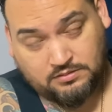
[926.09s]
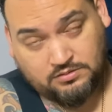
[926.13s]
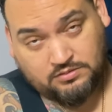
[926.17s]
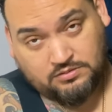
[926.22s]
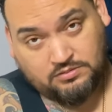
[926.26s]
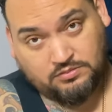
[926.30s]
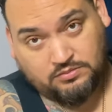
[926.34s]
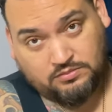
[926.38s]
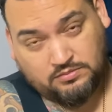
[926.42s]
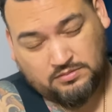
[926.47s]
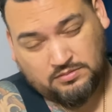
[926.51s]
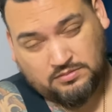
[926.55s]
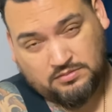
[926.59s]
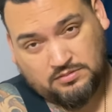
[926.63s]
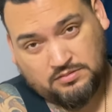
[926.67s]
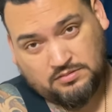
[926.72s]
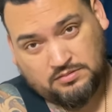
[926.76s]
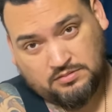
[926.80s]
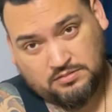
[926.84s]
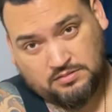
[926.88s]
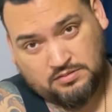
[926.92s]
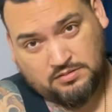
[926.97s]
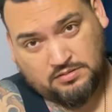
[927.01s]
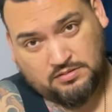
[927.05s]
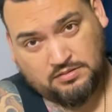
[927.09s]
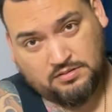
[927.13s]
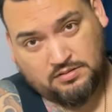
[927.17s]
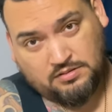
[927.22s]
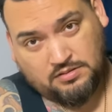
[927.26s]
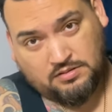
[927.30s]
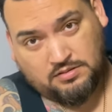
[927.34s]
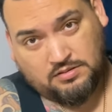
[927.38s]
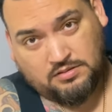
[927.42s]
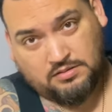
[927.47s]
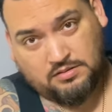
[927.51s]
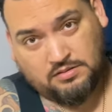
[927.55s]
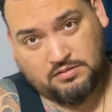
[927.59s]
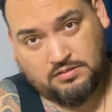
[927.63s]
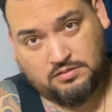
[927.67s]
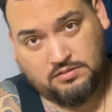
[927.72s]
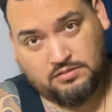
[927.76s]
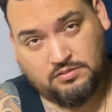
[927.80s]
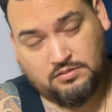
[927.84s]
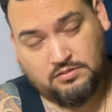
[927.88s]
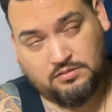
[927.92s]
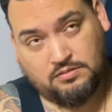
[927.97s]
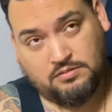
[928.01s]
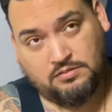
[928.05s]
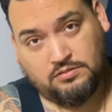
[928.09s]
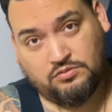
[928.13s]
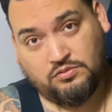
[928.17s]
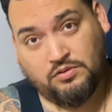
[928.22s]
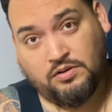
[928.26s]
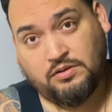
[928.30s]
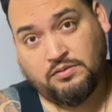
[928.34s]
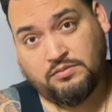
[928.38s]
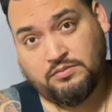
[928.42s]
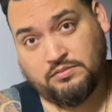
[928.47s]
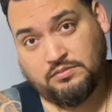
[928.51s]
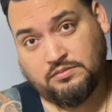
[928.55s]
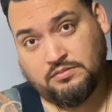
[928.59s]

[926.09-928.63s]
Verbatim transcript: It's been 11 pounds, right? 12.